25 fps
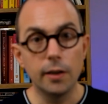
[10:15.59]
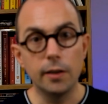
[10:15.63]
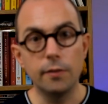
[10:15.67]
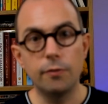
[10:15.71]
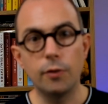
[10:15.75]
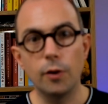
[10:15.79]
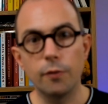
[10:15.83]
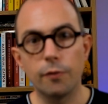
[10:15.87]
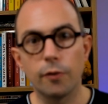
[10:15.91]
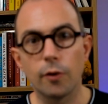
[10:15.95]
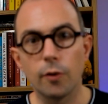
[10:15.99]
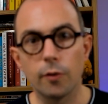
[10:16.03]

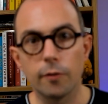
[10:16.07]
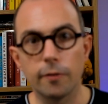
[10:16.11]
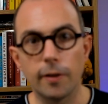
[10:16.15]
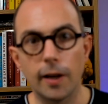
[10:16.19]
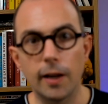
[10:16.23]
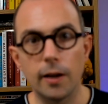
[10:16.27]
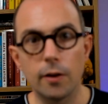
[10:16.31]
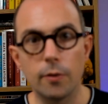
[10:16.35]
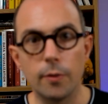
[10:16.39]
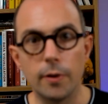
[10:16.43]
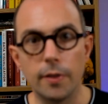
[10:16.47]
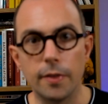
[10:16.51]
If you found
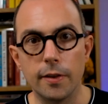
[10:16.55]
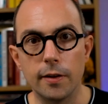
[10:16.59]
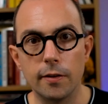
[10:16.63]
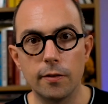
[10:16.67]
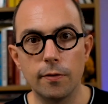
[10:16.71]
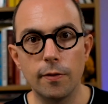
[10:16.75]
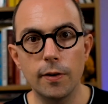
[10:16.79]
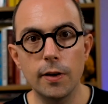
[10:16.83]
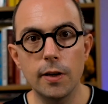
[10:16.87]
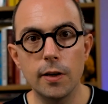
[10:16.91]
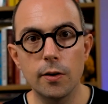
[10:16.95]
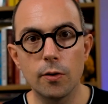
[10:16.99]
value in
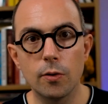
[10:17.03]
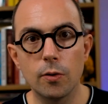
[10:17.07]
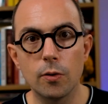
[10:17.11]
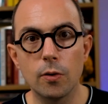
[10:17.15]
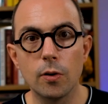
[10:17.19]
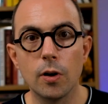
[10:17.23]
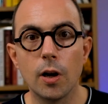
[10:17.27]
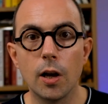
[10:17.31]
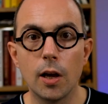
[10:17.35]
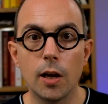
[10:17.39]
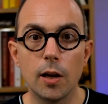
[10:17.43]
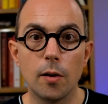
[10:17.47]
this
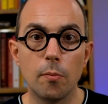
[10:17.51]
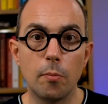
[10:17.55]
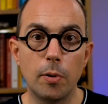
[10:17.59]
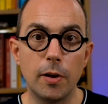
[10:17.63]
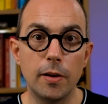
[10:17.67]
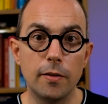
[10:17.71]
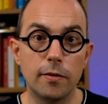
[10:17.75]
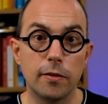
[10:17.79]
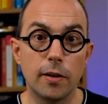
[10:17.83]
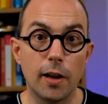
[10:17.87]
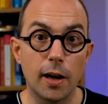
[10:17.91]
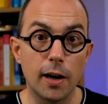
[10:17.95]
video,
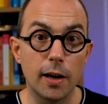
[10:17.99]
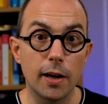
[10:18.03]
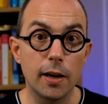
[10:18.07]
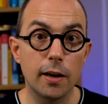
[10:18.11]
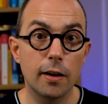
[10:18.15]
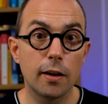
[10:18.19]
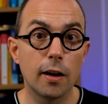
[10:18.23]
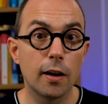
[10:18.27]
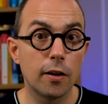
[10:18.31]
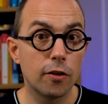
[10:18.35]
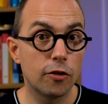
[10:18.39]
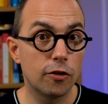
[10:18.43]
please
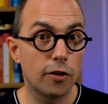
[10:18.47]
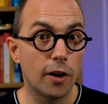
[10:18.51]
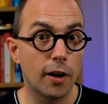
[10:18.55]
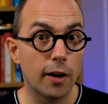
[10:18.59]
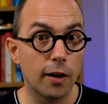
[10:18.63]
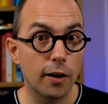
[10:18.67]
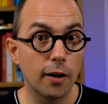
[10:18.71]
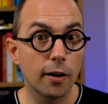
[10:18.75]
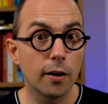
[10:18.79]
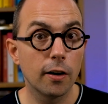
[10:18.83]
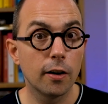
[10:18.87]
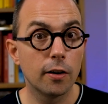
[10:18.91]
like,
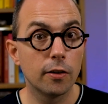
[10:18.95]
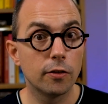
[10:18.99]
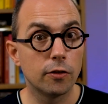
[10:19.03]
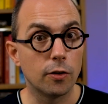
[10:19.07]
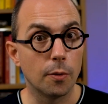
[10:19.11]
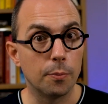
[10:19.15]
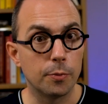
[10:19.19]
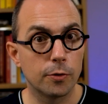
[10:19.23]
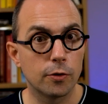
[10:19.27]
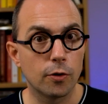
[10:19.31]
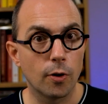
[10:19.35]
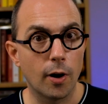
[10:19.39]
share,
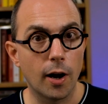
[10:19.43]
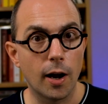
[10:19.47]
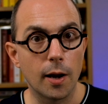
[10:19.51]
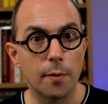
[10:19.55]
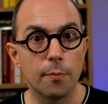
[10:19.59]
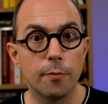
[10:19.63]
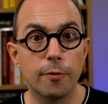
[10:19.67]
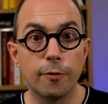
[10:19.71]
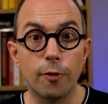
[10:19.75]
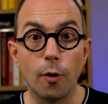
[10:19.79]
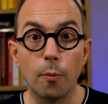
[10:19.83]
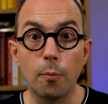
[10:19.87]

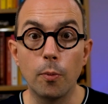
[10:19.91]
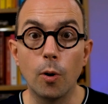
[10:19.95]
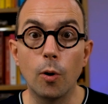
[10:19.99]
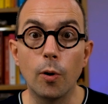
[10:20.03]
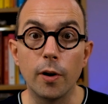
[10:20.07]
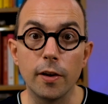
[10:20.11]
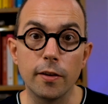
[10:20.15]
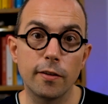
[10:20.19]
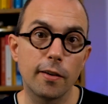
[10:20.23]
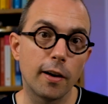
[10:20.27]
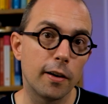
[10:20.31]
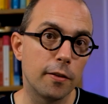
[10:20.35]
subscribe for
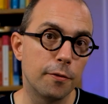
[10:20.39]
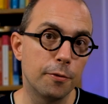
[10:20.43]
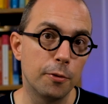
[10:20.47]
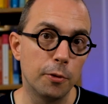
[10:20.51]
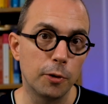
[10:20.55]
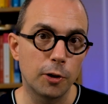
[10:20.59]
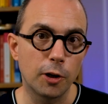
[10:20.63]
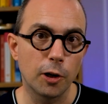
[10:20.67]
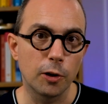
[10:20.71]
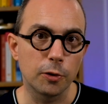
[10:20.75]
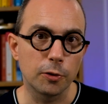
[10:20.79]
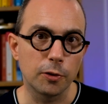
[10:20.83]
more
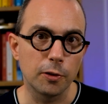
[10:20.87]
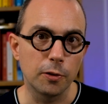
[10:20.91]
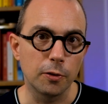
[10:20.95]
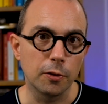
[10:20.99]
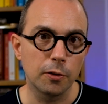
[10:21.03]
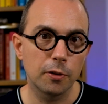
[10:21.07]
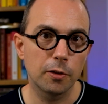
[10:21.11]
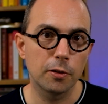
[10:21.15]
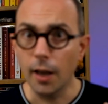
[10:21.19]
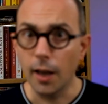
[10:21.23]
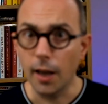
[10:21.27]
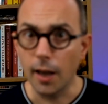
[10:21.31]
insightful
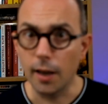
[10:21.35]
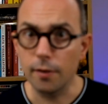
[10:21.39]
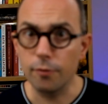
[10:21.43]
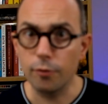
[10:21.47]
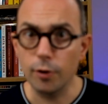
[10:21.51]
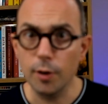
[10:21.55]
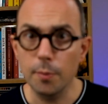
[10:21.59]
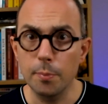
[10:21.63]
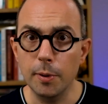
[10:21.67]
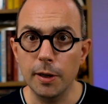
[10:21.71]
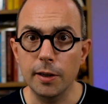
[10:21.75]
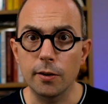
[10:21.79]
content.
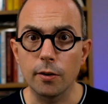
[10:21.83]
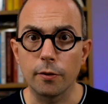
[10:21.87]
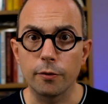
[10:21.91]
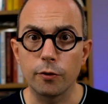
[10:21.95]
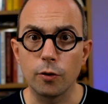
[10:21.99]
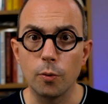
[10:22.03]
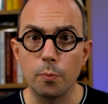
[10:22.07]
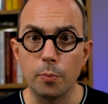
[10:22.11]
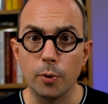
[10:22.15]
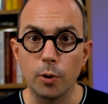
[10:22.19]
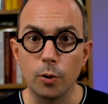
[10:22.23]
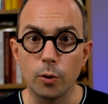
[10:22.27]
Every bit of
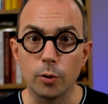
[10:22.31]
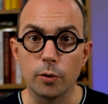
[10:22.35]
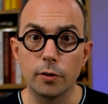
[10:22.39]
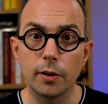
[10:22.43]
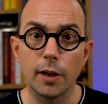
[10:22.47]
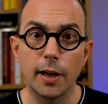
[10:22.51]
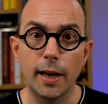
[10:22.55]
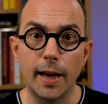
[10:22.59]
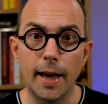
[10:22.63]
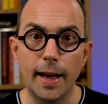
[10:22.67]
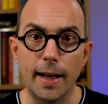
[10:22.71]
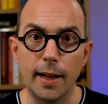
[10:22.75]
support
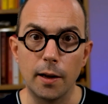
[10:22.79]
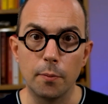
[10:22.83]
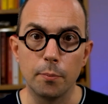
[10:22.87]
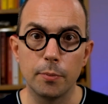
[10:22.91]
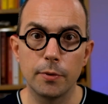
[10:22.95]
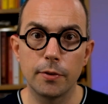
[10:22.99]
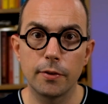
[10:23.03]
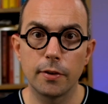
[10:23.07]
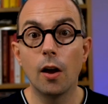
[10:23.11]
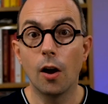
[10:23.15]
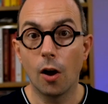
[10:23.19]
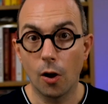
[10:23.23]

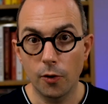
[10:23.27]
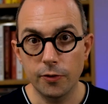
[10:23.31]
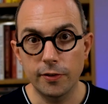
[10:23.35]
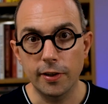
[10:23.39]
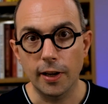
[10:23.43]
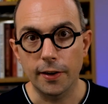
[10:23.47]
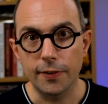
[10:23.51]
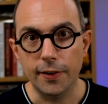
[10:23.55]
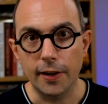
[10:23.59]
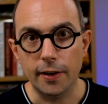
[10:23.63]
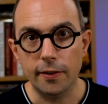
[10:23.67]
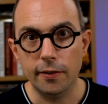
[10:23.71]
helps.
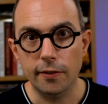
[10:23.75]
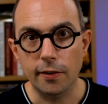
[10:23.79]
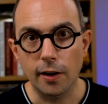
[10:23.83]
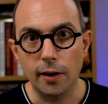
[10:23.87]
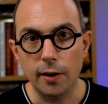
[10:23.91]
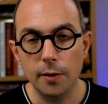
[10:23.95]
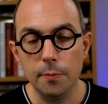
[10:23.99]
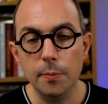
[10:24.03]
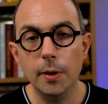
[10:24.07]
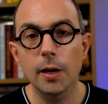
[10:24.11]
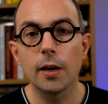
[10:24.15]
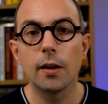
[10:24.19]
Until next
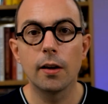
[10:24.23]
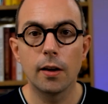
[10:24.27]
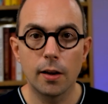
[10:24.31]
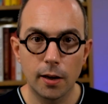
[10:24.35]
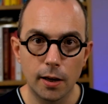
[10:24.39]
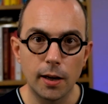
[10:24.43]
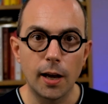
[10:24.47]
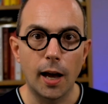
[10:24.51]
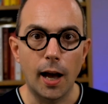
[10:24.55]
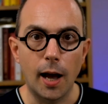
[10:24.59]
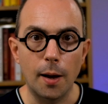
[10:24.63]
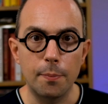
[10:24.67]
time,
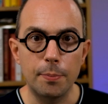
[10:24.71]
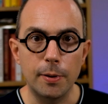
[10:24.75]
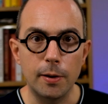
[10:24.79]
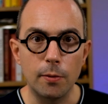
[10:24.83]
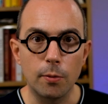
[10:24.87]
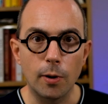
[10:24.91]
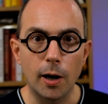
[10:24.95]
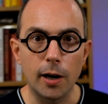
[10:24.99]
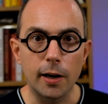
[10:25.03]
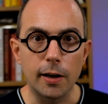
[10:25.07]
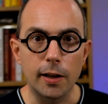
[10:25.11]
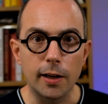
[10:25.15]
happy
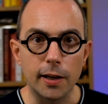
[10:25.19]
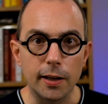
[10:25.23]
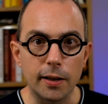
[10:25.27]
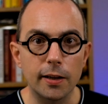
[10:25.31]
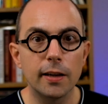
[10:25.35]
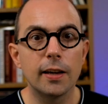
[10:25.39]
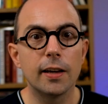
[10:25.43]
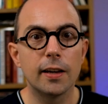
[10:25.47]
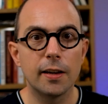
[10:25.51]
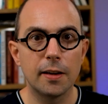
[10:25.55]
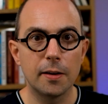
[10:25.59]
writing.